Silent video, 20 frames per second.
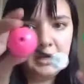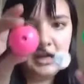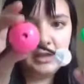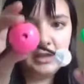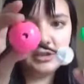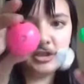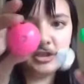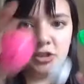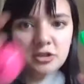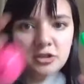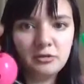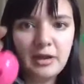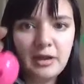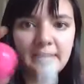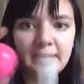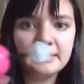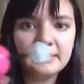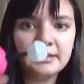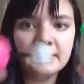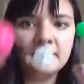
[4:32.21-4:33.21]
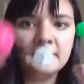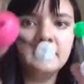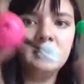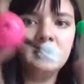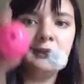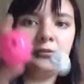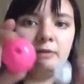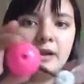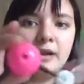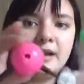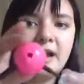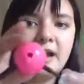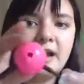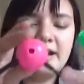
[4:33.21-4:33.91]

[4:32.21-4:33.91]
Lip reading: H2S, right?